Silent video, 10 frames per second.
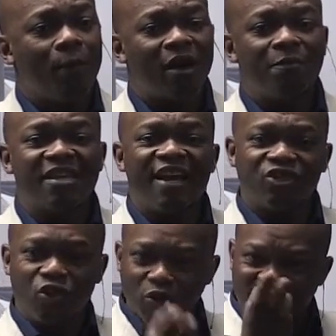What I'm saying
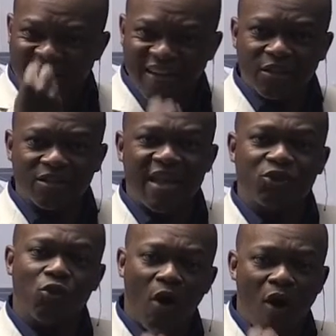is those skills
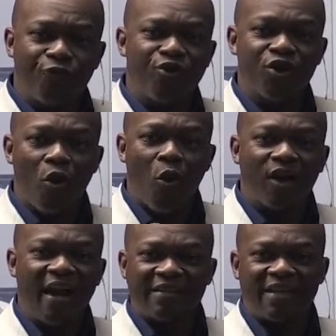that you're offering your
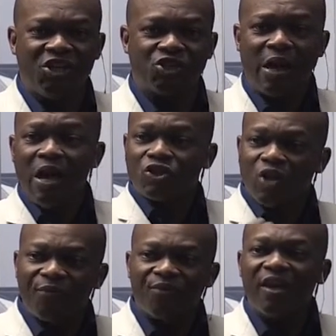organization,
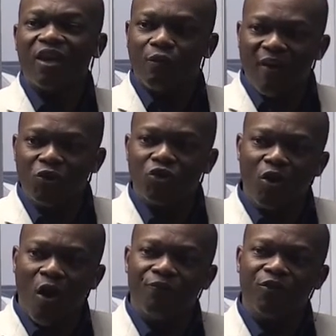start thinking of how you
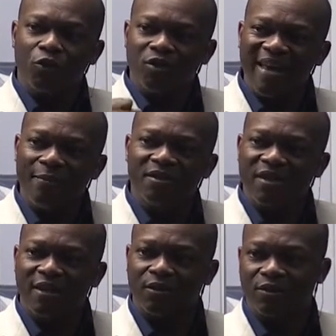can offer those same
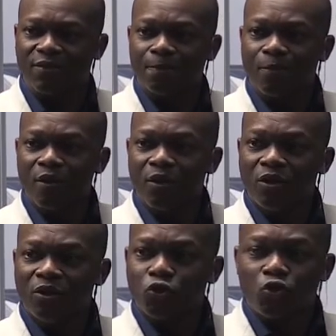skills
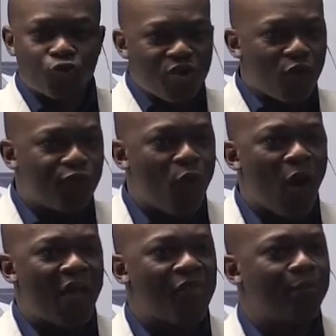to three or four other